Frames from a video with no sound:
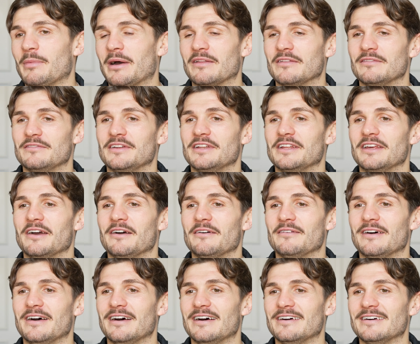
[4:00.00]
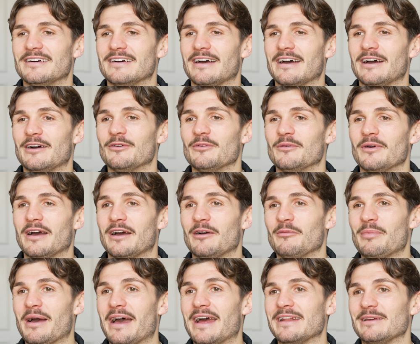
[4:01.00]
about the video uh, how how
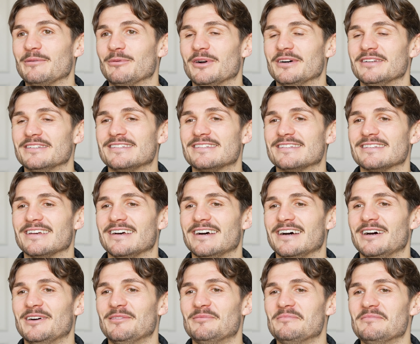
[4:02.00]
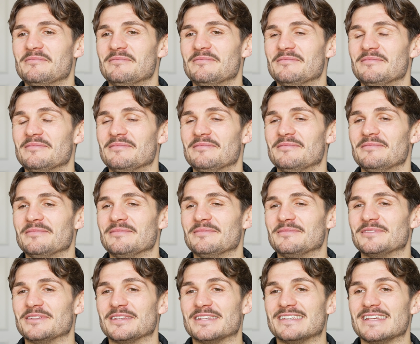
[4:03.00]
bad he was. Um,
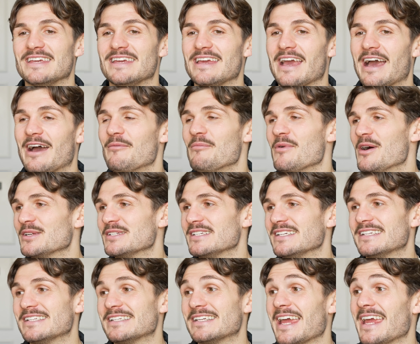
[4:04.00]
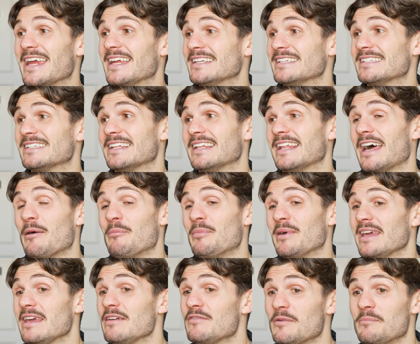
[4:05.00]
to see how much he's changed in that.
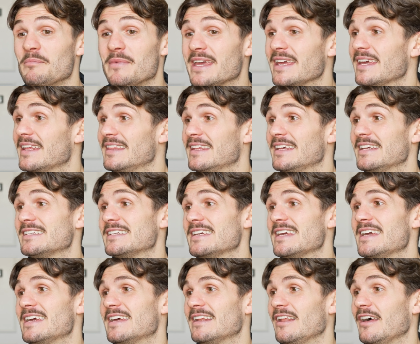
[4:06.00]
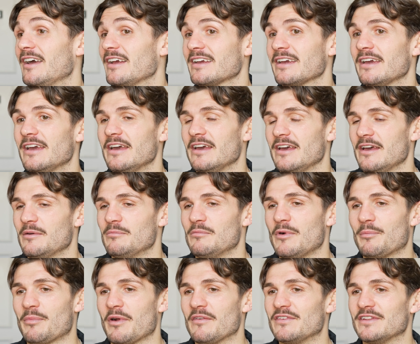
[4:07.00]
But even me in this year, like
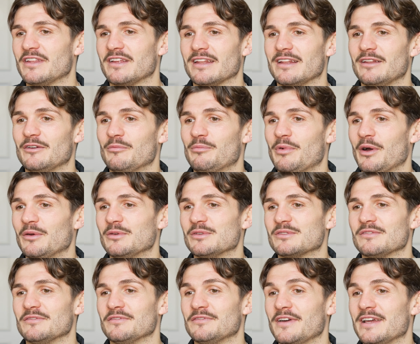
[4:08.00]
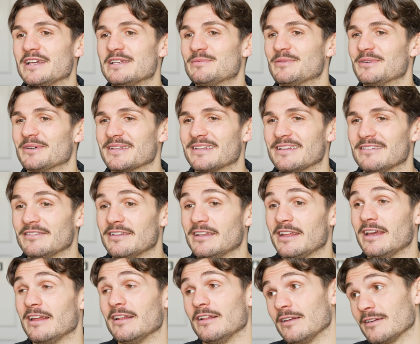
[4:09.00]
my brother done a little post on Facebook the other
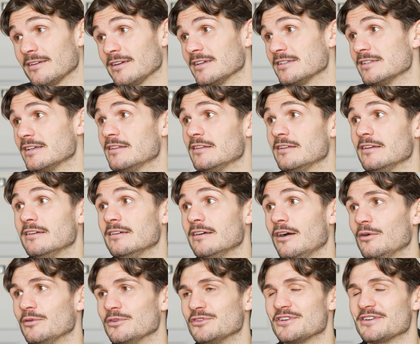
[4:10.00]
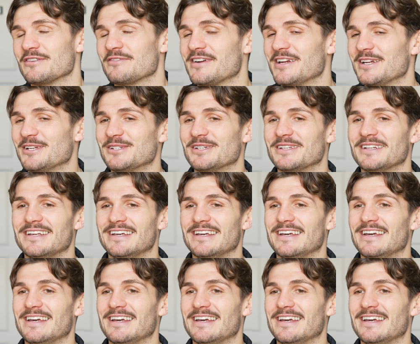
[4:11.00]
day, like I said, the older generation,